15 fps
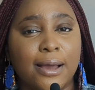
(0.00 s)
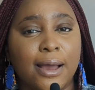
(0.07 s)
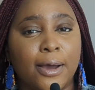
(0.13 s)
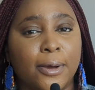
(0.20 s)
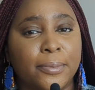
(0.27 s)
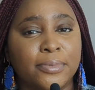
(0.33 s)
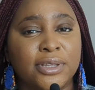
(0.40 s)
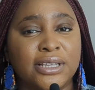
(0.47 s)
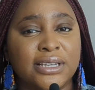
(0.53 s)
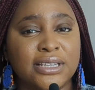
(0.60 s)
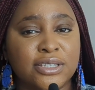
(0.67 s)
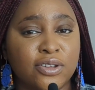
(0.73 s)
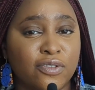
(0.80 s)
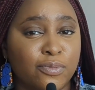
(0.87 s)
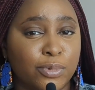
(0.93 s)
The
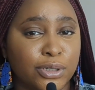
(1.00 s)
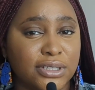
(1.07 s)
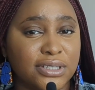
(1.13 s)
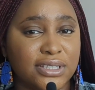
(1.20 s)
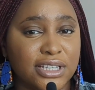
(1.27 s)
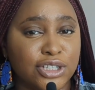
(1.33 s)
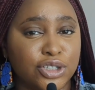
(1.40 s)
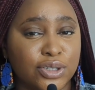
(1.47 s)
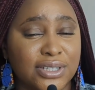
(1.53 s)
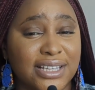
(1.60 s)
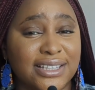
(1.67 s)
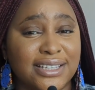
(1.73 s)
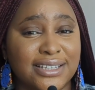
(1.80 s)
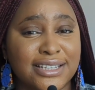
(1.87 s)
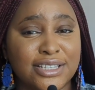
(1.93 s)
list of police stations
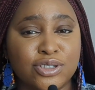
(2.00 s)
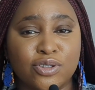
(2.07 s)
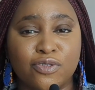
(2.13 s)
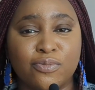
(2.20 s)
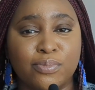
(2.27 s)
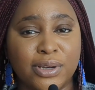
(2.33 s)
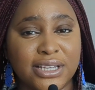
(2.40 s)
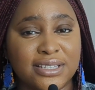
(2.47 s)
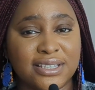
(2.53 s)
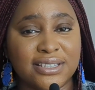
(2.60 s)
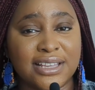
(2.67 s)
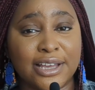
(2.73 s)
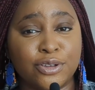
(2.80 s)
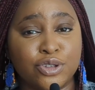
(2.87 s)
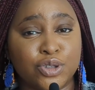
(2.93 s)
and the list of
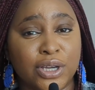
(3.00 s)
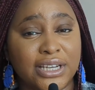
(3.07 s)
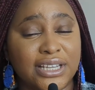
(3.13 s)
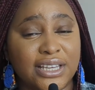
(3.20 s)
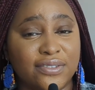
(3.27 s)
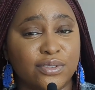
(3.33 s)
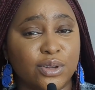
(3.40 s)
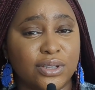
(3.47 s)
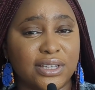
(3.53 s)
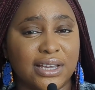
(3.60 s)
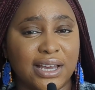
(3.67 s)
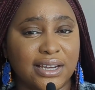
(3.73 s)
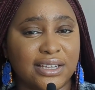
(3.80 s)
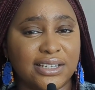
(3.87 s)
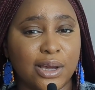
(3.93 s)
places are usually given on the
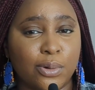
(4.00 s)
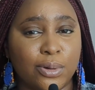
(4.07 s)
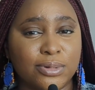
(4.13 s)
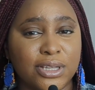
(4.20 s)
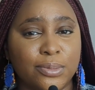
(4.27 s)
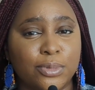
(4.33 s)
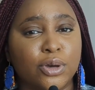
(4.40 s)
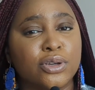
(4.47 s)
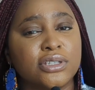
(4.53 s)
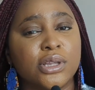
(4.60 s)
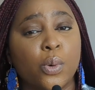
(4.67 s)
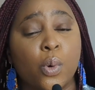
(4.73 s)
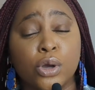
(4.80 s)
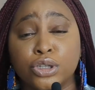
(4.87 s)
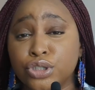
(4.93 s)
Canadian website, because
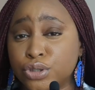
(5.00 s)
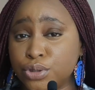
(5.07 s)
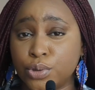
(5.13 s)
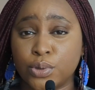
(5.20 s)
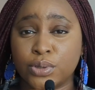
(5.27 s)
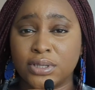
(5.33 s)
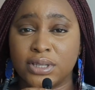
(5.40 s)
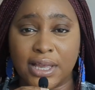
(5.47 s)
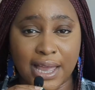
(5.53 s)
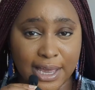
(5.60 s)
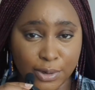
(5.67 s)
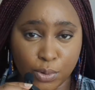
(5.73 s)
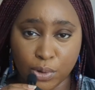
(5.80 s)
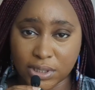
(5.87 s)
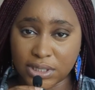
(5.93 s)
they want you to go to the
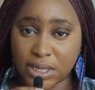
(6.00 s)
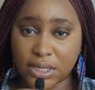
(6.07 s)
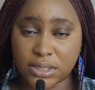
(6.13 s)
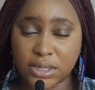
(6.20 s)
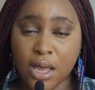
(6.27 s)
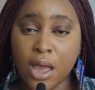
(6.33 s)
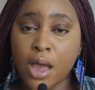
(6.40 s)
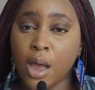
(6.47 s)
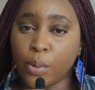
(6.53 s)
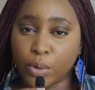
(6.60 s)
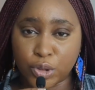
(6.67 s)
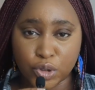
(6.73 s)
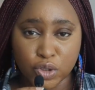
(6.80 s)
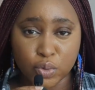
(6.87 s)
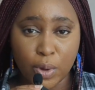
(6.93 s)
headquarters,
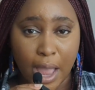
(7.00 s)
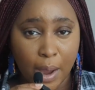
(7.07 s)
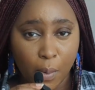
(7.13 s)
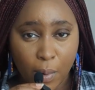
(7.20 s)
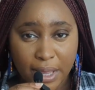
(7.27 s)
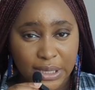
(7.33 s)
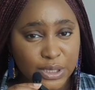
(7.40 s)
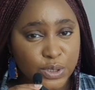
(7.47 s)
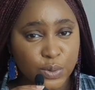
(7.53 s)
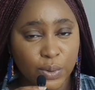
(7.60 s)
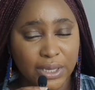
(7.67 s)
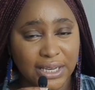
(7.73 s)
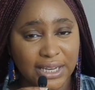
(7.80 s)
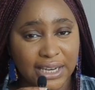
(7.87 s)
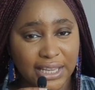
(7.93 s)
which was where I went to
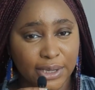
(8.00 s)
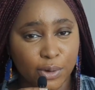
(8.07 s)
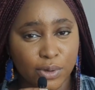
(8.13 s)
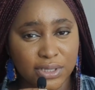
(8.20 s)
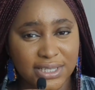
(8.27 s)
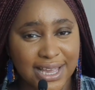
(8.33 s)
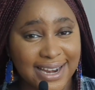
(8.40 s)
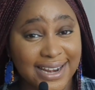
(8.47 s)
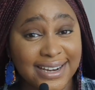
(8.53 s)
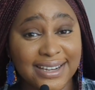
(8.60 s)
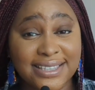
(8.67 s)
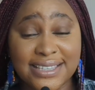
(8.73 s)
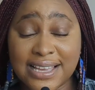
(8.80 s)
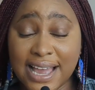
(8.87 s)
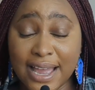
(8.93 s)
in Lagos. And at
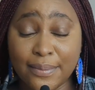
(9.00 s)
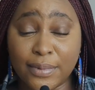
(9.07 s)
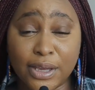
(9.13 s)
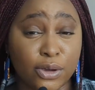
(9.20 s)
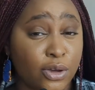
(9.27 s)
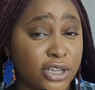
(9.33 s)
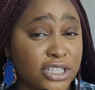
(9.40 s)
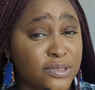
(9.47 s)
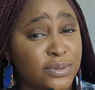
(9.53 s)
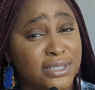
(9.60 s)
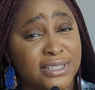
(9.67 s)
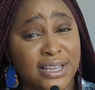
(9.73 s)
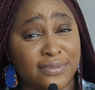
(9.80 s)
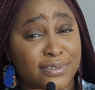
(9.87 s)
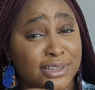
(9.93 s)
the time, it cost me
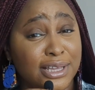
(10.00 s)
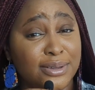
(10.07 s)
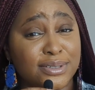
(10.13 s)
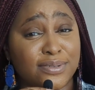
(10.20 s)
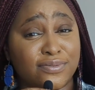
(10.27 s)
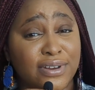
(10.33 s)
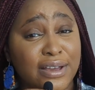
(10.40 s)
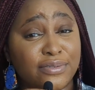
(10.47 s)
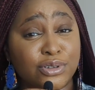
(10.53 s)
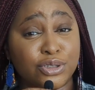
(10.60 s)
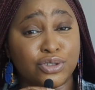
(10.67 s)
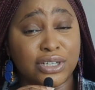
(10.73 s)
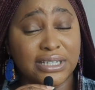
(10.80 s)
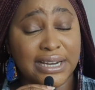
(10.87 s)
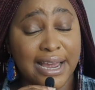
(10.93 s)

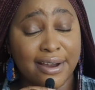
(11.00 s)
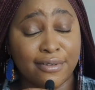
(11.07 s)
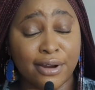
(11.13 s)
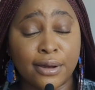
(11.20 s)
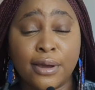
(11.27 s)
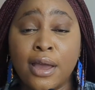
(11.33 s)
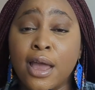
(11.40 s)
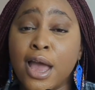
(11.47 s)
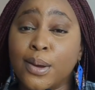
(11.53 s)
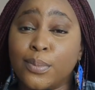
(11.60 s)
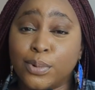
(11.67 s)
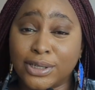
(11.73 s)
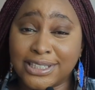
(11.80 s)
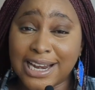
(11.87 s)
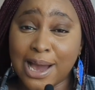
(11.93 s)
7,500 naira,
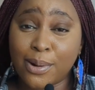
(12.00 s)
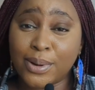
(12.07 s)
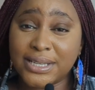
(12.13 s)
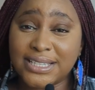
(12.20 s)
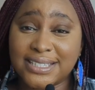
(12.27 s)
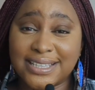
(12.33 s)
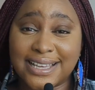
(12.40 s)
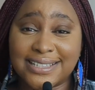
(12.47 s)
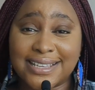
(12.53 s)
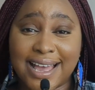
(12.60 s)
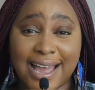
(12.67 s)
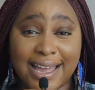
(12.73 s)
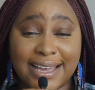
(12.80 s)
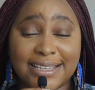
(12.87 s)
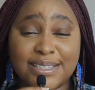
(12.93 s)
but now it is as
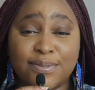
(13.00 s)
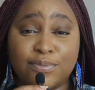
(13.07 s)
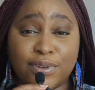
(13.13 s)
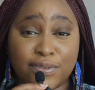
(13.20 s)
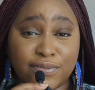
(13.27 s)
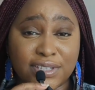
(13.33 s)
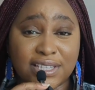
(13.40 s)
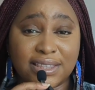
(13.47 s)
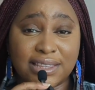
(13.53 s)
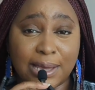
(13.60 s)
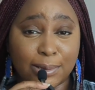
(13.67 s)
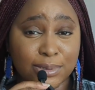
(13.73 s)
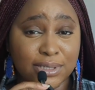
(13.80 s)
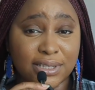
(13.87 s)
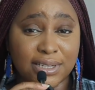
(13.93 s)
high as
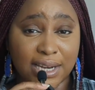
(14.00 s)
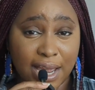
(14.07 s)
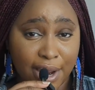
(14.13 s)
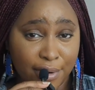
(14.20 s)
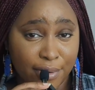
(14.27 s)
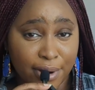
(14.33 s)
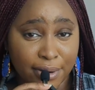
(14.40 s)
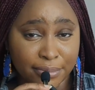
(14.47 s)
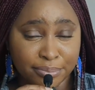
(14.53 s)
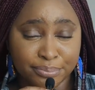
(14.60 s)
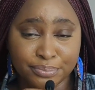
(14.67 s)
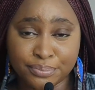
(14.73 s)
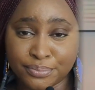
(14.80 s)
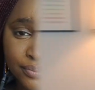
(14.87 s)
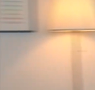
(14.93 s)
50,000 naira.
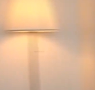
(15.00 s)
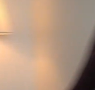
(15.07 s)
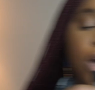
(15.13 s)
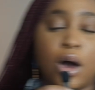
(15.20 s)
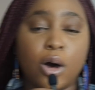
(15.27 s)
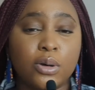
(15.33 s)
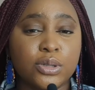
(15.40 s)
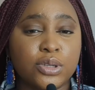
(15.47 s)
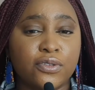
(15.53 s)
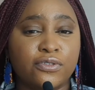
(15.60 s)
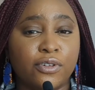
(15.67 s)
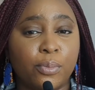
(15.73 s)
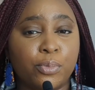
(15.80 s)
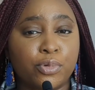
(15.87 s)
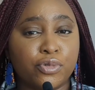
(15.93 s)
Also,
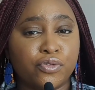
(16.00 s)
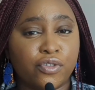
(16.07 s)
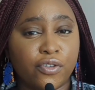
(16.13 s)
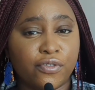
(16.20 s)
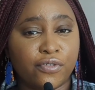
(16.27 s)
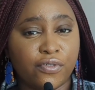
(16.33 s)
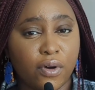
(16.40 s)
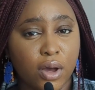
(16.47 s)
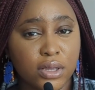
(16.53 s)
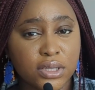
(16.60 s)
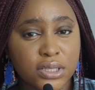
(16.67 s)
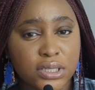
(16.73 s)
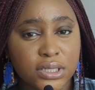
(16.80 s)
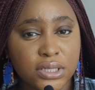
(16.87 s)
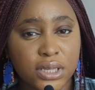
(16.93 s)
for proof of
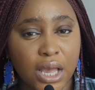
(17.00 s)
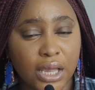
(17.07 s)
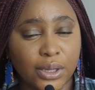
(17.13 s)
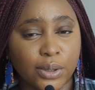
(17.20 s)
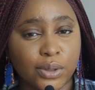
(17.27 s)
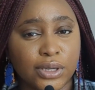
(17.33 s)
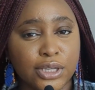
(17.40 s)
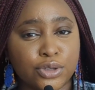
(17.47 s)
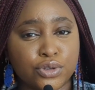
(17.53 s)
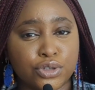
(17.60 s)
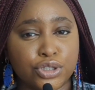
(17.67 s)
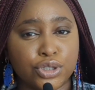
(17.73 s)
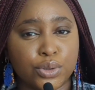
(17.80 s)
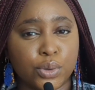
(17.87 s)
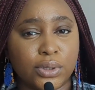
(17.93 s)
funds, you need to
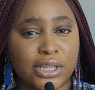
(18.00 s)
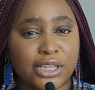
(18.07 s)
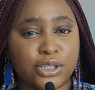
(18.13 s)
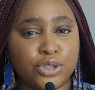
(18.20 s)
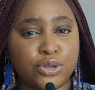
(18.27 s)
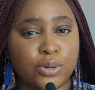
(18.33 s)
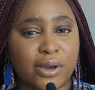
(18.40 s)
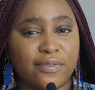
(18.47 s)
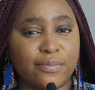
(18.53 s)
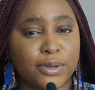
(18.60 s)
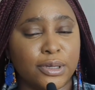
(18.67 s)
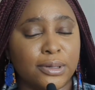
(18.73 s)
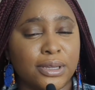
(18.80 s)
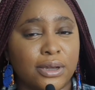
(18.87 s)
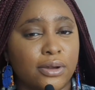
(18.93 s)
show that you have
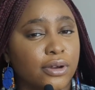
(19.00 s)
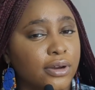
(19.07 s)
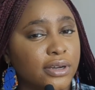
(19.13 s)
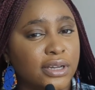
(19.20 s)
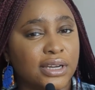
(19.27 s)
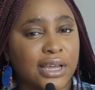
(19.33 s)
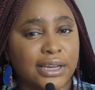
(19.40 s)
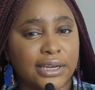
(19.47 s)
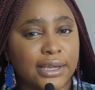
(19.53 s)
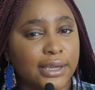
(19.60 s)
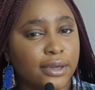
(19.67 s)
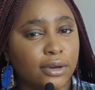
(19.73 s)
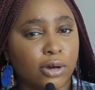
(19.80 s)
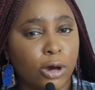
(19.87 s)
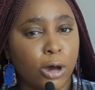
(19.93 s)
been earning an
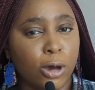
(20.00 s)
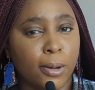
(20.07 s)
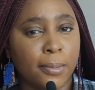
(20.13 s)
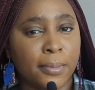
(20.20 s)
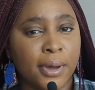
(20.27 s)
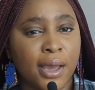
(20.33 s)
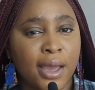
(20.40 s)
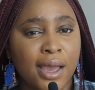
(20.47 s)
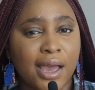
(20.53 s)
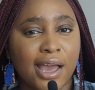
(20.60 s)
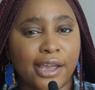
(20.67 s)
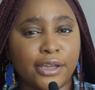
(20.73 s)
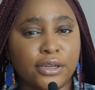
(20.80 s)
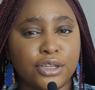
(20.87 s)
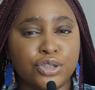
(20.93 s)
income,
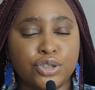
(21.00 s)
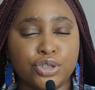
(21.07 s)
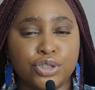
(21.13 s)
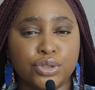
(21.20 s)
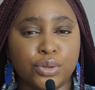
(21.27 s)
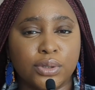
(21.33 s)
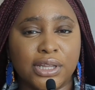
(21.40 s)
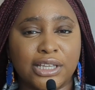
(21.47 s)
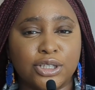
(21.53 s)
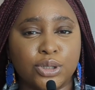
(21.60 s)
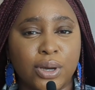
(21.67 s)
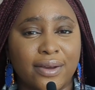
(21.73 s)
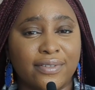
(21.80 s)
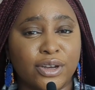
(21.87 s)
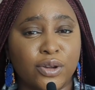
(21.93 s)
and you need to show
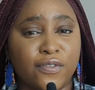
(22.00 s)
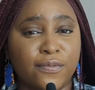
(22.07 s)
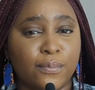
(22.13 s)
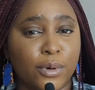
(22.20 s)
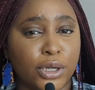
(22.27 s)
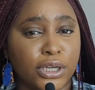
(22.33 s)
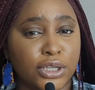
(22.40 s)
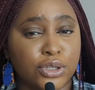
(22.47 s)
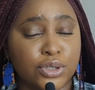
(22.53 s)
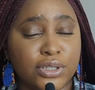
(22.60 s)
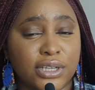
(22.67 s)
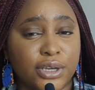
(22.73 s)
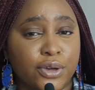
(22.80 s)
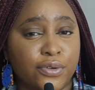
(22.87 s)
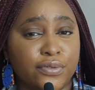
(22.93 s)
that you have enough money to
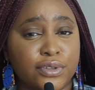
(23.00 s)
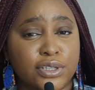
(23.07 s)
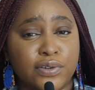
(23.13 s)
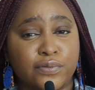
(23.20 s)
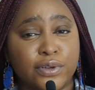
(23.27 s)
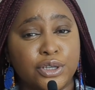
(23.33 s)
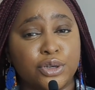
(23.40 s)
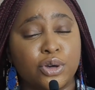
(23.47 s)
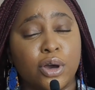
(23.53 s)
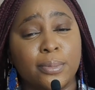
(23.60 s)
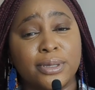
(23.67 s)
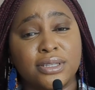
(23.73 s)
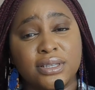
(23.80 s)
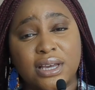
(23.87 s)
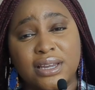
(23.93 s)
take care of yourself when you
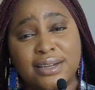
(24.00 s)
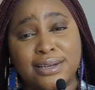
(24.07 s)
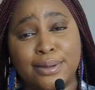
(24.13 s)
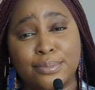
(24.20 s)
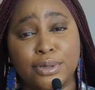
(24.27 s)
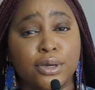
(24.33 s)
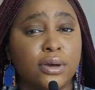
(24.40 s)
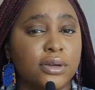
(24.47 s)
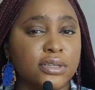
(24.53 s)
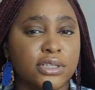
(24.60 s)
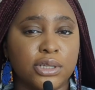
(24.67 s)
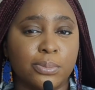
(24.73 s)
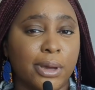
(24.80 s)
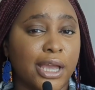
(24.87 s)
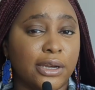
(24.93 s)
come into Canada,
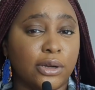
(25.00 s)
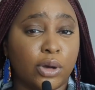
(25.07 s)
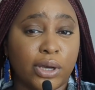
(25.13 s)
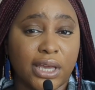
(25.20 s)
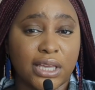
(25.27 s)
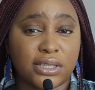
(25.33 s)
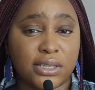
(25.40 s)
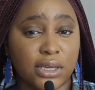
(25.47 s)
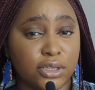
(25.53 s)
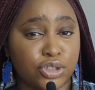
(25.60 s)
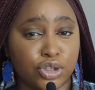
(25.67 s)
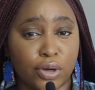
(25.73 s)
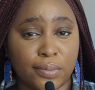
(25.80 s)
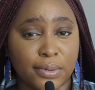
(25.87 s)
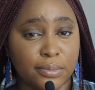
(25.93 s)
because you might not get a
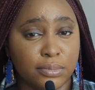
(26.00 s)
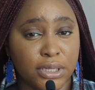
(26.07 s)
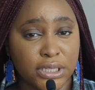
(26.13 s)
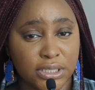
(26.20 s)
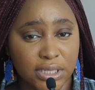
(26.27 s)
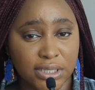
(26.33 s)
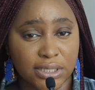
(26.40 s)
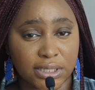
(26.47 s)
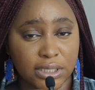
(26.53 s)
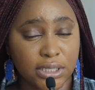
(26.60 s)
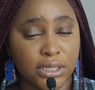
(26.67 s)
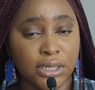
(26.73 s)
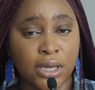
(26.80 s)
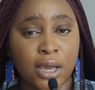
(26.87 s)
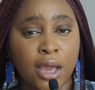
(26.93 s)
job
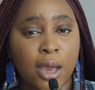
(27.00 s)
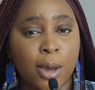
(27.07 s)
immediately.